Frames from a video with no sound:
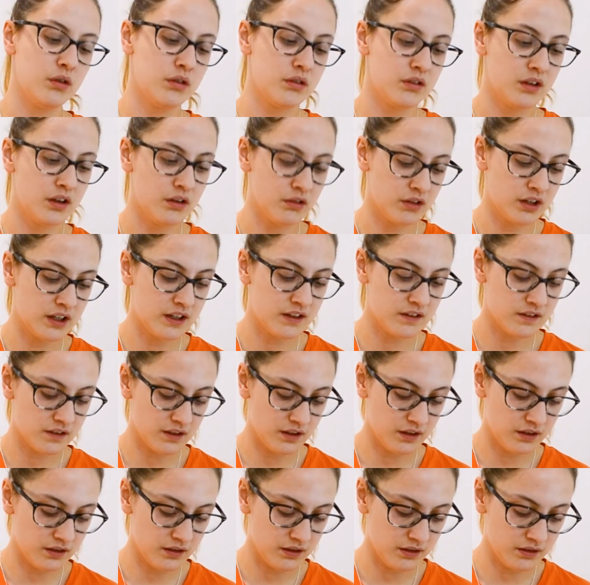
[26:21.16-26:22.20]
or at least
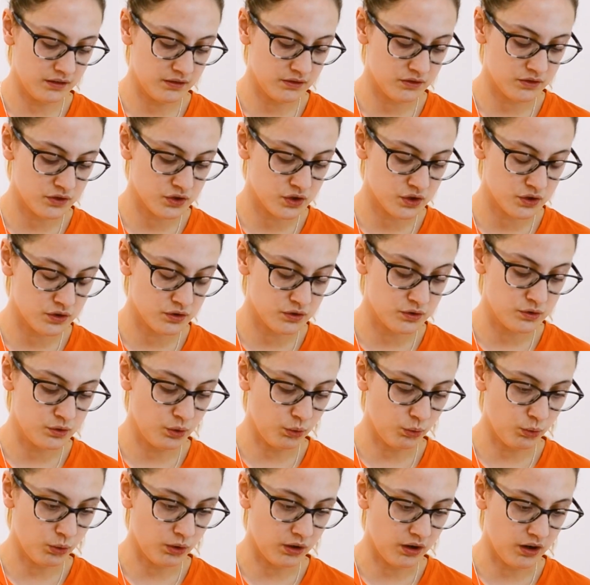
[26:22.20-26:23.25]
not
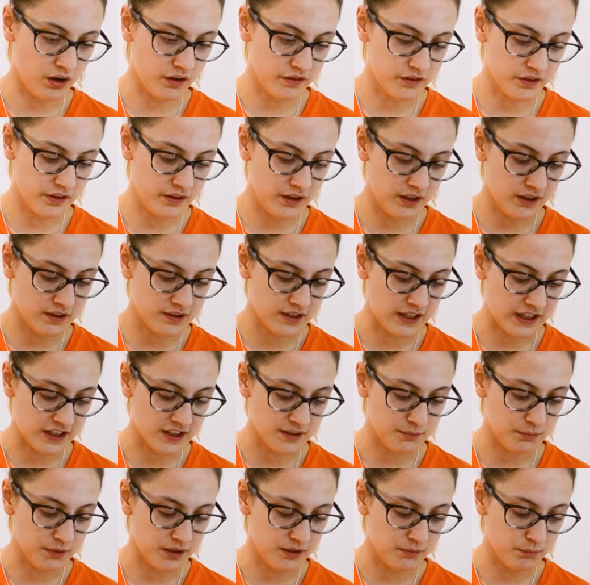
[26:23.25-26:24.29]
long after the
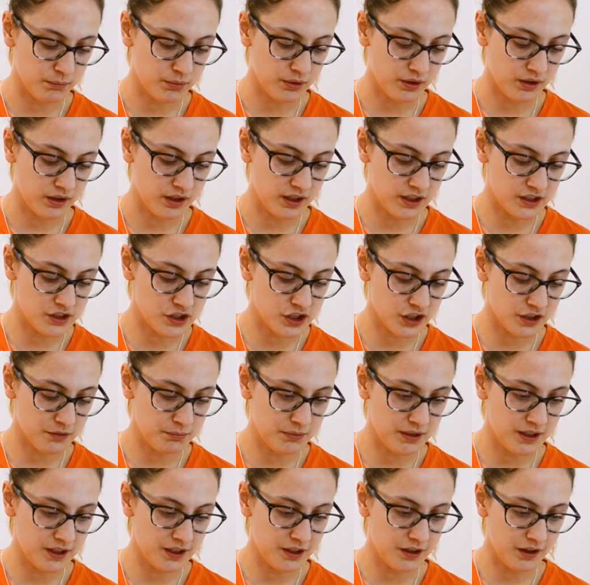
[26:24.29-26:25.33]
assessment, but it took
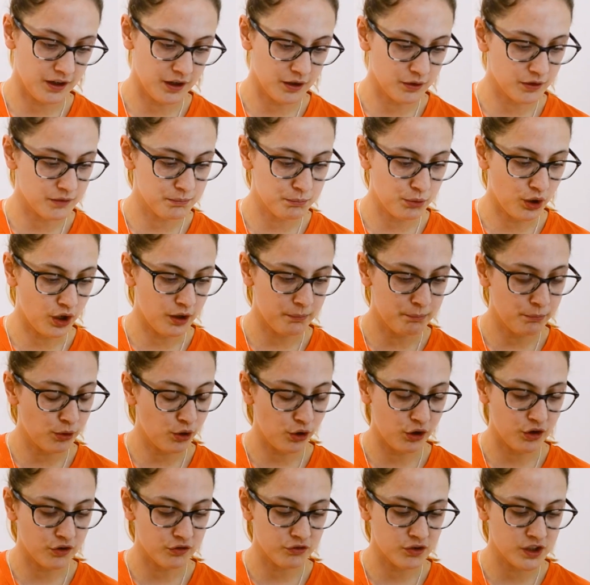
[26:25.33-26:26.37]
me, I put
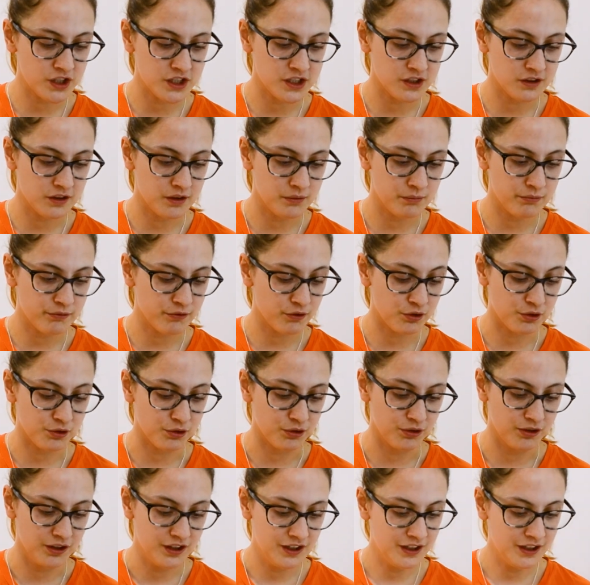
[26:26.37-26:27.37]
off reading them for